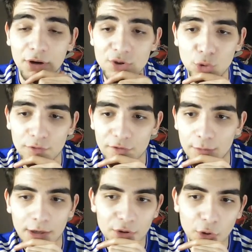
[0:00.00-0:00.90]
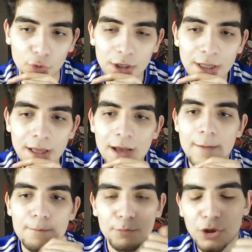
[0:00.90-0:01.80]
all of you, but no.
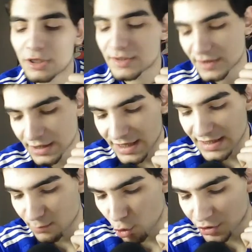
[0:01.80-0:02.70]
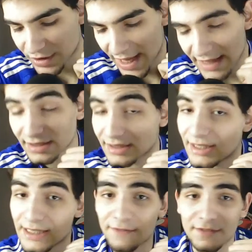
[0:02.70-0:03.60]
Pulisic is more technically
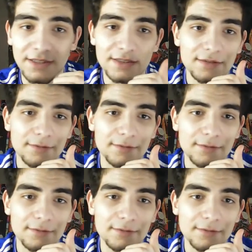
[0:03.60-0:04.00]
gifted.